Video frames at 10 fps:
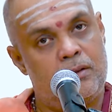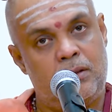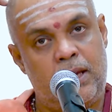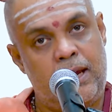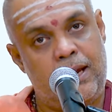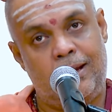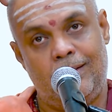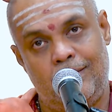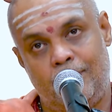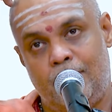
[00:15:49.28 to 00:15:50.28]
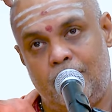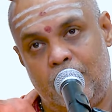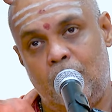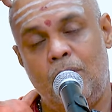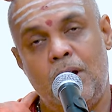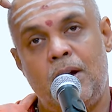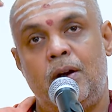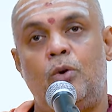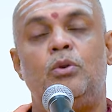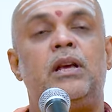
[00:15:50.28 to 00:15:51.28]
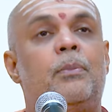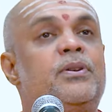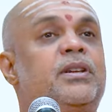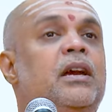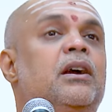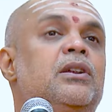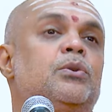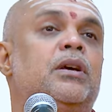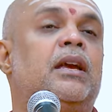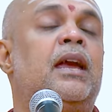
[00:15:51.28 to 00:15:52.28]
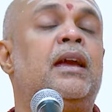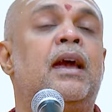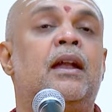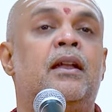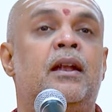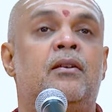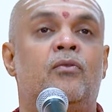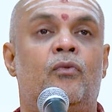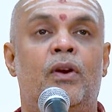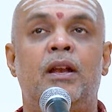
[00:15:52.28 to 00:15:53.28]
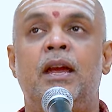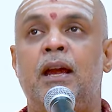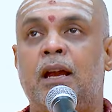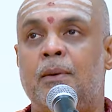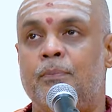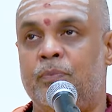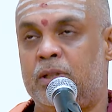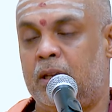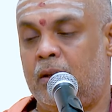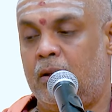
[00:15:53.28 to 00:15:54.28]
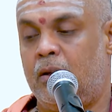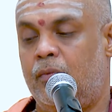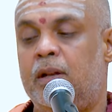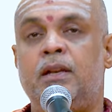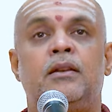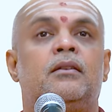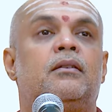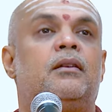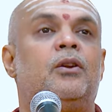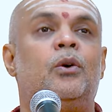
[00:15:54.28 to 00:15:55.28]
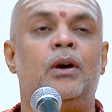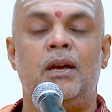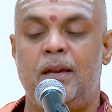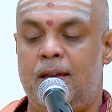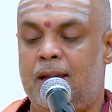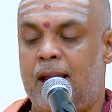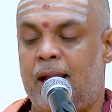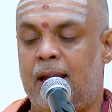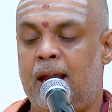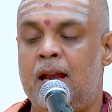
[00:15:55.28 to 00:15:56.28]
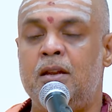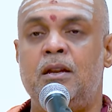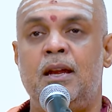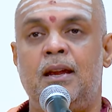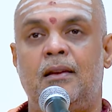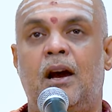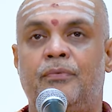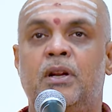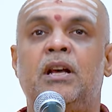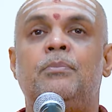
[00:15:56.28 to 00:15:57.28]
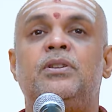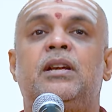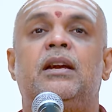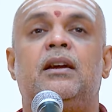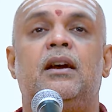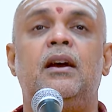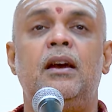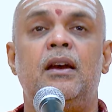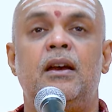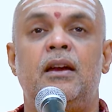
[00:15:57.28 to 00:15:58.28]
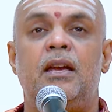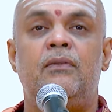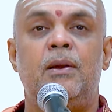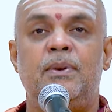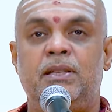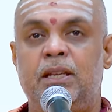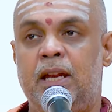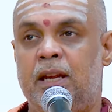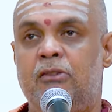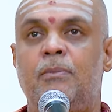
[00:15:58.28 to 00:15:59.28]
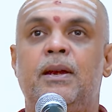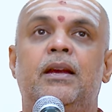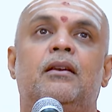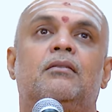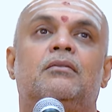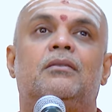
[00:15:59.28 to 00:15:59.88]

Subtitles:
They, you know, do the Abhishega to the king, and then when he comes, when, you know, he again, he after the Abhishega, he will be sitting, he will be